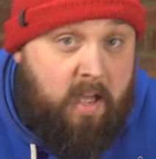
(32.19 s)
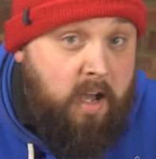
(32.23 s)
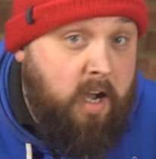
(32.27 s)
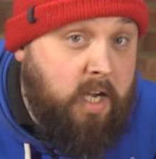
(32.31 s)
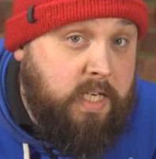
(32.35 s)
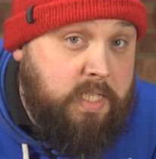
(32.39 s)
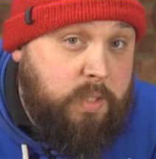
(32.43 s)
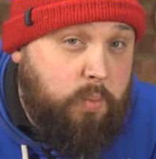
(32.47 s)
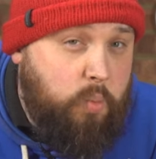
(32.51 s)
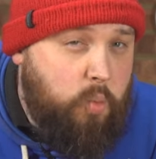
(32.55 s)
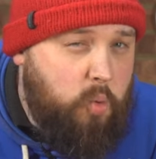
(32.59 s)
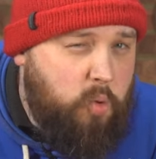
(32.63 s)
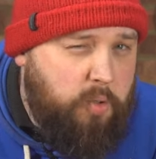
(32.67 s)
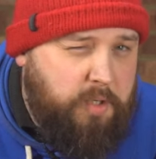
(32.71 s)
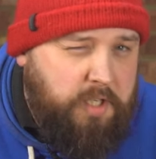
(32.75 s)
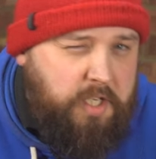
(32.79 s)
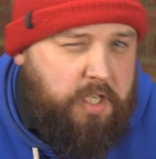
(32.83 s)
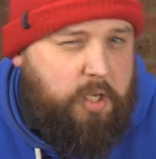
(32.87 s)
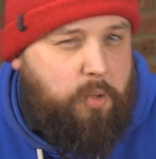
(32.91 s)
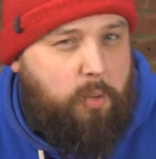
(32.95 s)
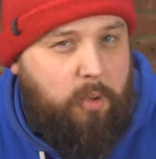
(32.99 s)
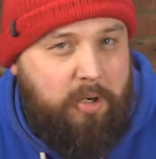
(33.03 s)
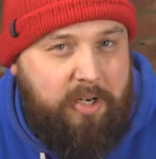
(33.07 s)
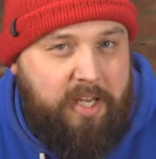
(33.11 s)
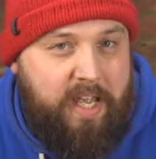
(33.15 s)
Underwater,
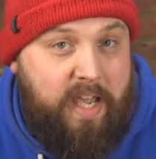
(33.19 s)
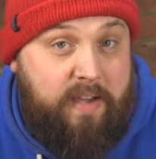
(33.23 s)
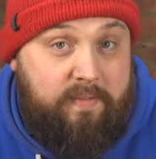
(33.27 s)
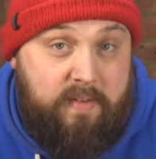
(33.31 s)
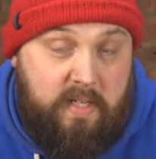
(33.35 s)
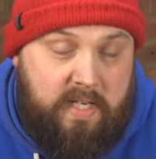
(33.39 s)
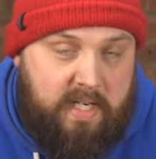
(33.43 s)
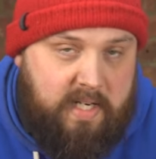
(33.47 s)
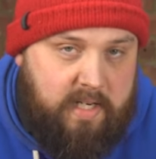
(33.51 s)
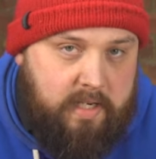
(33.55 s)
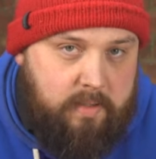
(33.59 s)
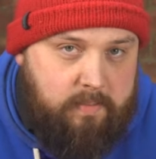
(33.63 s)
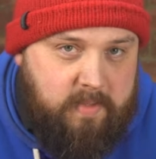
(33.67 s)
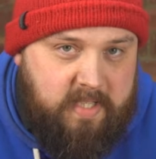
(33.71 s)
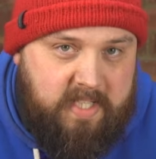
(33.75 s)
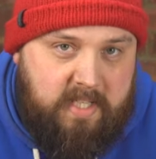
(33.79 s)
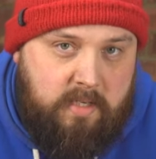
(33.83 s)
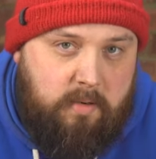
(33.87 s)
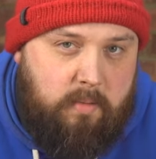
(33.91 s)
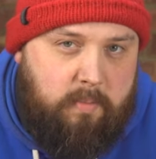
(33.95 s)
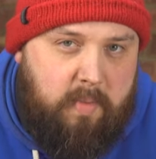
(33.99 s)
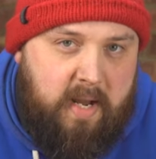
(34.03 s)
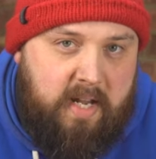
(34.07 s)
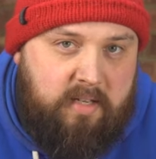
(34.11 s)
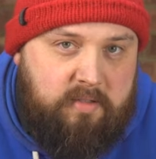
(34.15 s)
you only have a
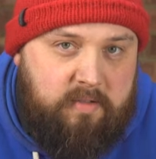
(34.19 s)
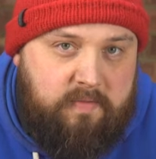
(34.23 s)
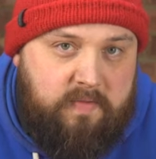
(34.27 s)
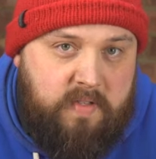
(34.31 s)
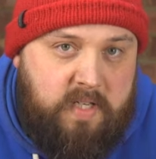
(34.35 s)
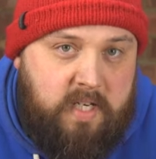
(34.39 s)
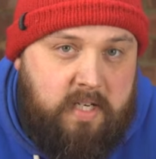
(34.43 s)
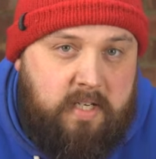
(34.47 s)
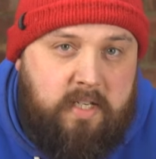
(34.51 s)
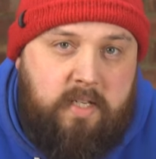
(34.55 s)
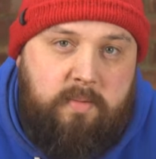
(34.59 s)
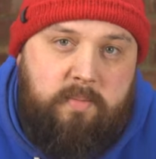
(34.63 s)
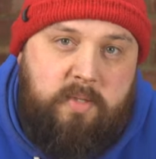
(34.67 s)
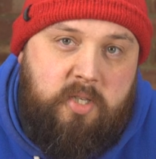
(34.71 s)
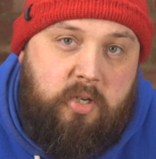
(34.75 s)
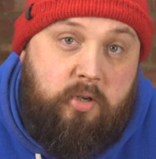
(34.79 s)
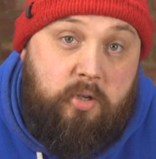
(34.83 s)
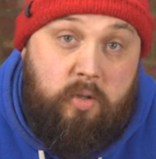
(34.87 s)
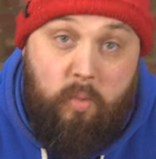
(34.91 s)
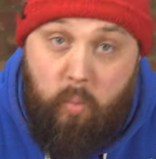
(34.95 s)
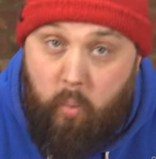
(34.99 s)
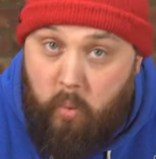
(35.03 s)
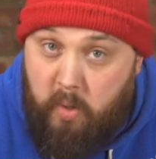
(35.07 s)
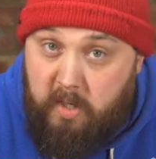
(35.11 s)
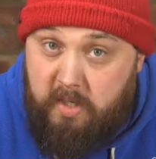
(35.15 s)
limited amount of time, so
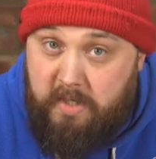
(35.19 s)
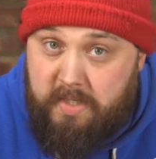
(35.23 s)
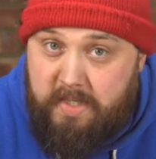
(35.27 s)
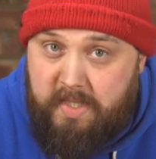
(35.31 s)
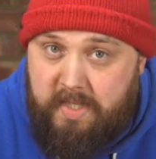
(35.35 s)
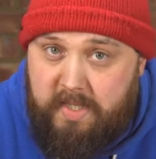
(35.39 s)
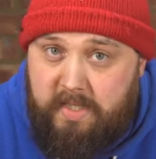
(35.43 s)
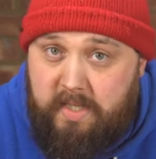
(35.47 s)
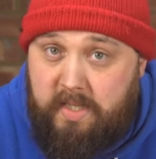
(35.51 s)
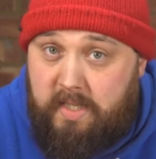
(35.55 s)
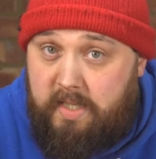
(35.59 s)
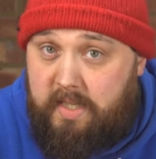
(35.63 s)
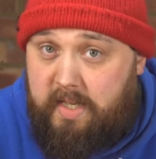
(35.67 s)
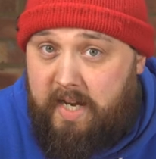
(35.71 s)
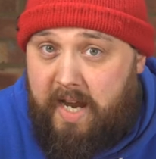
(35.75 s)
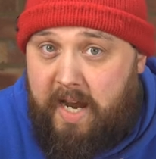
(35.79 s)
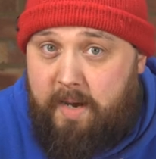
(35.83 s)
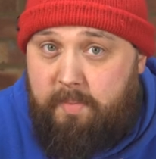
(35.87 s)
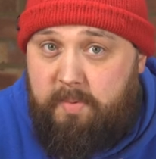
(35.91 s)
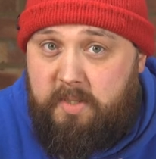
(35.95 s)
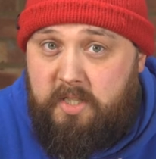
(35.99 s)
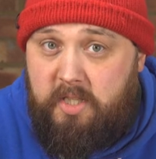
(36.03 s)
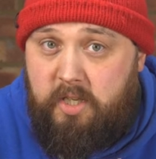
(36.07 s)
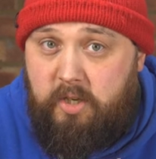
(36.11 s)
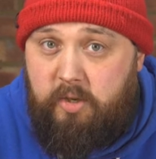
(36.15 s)
the worst thing that could
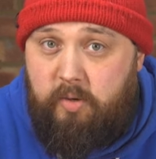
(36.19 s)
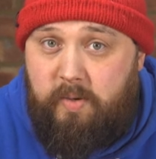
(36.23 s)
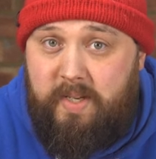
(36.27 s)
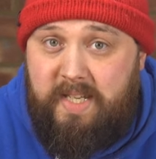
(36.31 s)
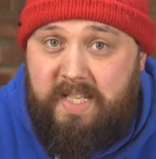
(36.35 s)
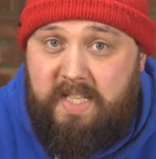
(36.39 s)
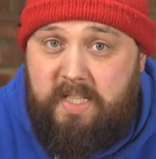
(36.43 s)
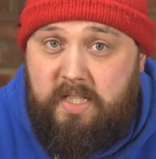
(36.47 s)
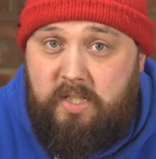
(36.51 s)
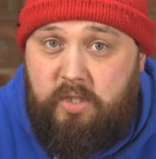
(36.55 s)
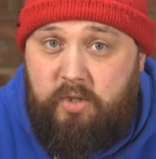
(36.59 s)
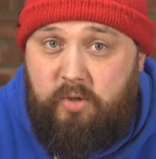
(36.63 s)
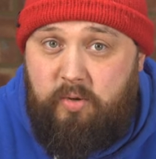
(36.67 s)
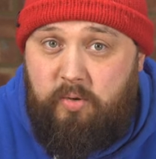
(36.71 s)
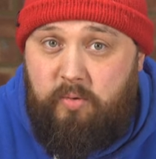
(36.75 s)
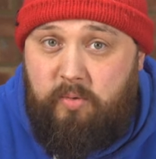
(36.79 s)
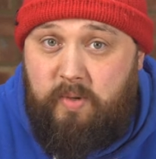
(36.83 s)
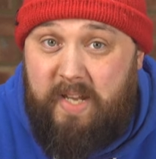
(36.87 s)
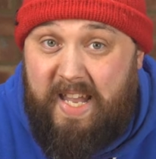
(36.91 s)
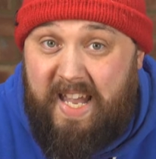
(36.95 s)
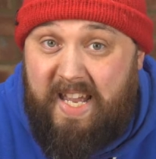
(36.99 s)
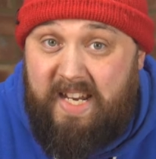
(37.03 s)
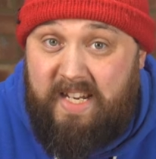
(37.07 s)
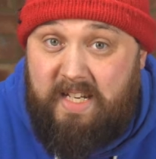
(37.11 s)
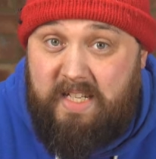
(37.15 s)
happen to you is to
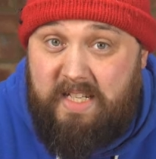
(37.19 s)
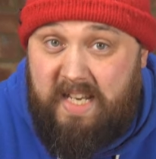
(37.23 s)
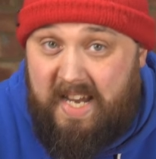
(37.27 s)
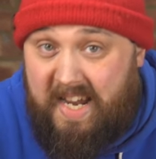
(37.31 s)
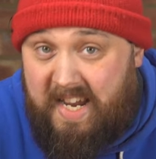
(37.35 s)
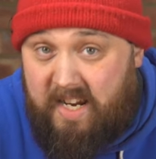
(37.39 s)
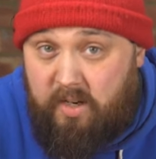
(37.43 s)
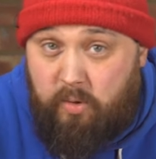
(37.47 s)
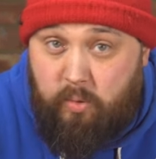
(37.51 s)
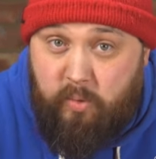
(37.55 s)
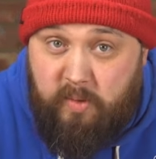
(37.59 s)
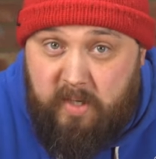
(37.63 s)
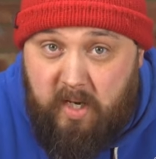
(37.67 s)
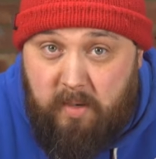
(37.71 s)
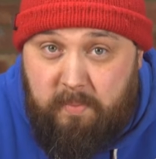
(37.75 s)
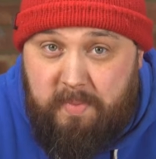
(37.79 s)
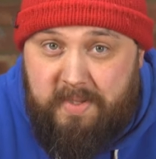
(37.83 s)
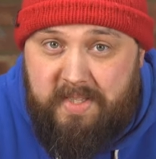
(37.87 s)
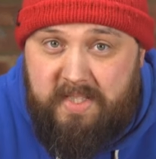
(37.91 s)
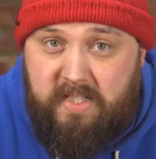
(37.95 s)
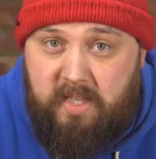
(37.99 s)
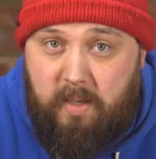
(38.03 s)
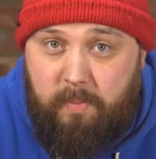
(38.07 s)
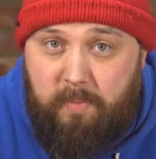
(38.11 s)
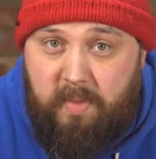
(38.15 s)
get tangled up
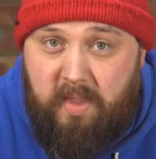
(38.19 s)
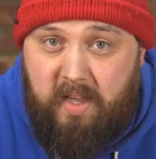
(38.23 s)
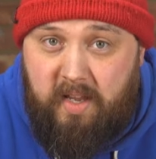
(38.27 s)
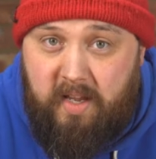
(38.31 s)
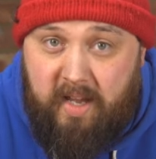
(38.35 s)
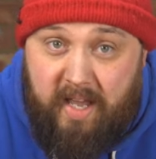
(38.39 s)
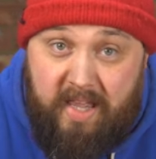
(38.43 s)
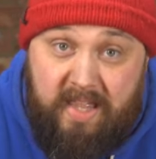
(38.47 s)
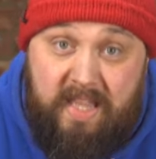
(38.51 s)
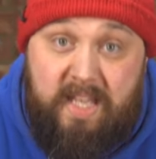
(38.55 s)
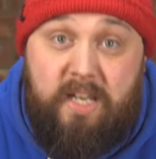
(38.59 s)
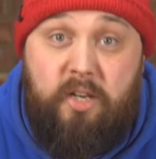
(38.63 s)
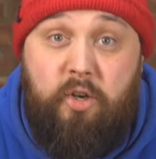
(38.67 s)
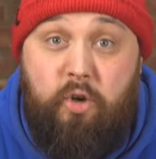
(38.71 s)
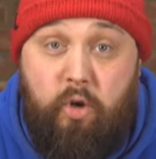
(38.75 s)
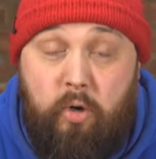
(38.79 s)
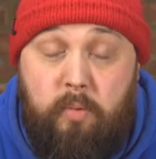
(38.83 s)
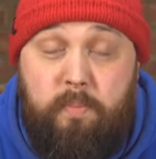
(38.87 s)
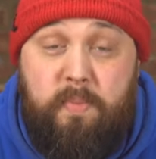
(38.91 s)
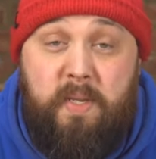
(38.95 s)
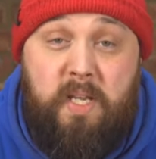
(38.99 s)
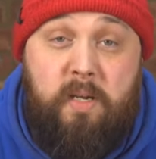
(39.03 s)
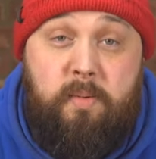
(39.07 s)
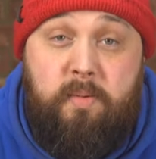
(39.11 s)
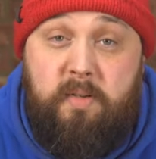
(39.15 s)
in something and then
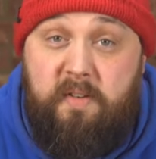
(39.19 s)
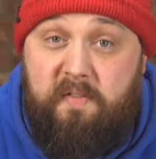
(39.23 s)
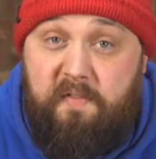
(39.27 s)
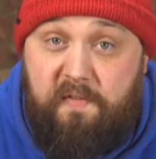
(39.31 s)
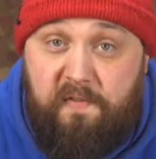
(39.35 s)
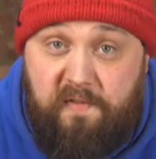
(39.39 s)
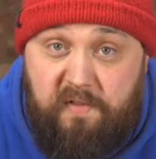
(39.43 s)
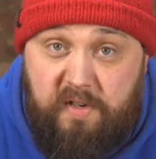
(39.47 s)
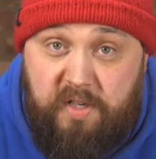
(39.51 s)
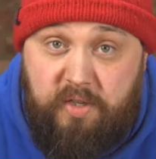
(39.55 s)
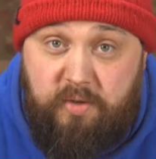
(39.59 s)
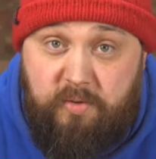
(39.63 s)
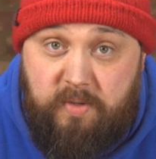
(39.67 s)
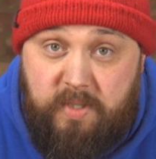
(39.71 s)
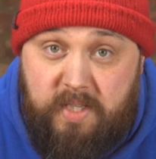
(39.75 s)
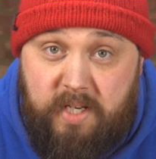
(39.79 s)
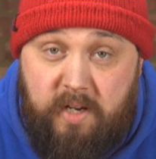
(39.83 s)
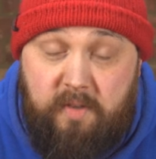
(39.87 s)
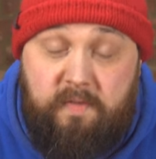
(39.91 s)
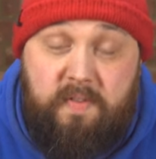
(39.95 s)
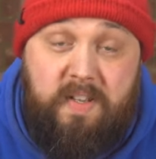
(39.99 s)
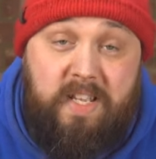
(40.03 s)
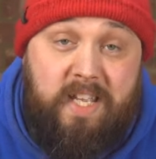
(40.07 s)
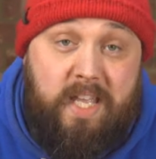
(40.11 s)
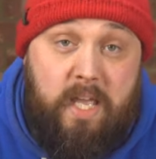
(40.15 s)
not be able to free
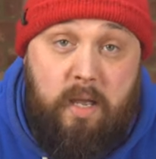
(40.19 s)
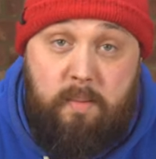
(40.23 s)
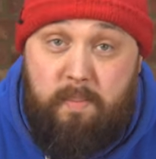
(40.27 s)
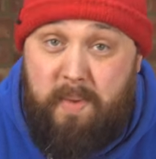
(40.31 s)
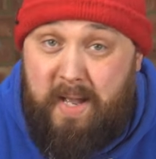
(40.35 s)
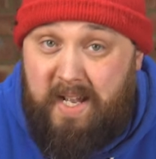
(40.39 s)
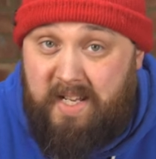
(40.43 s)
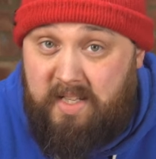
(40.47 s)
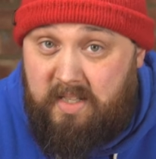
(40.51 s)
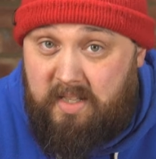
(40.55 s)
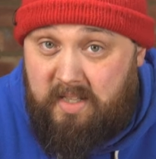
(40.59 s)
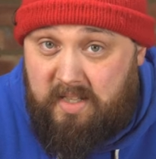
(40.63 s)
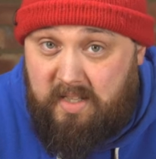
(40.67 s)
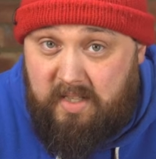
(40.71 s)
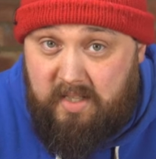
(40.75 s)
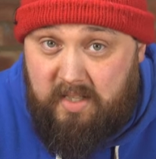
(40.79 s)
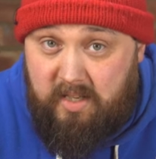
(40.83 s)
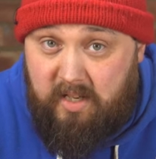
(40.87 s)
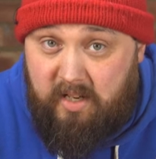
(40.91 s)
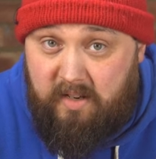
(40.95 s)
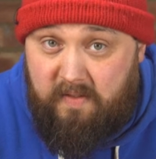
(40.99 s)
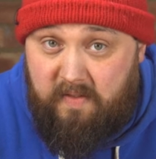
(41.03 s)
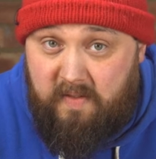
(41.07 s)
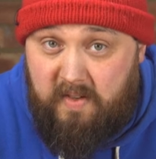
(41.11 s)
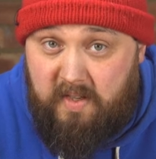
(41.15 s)
yourself and get back to the
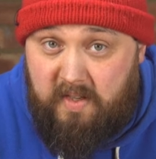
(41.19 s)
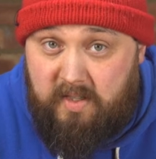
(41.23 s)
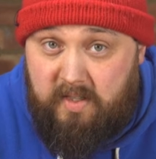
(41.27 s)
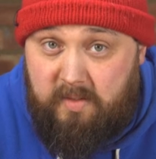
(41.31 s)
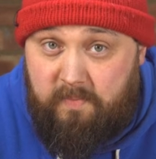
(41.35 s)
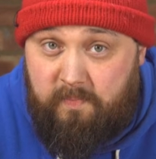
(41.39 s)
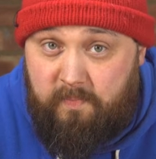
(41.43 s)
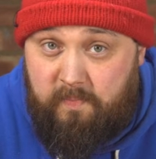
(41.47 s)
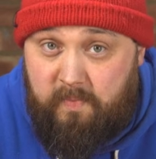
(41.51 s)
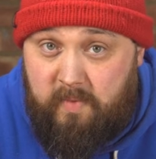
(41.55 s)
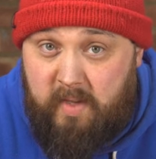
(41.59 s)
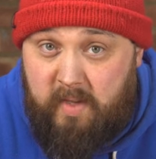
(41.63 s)
surface.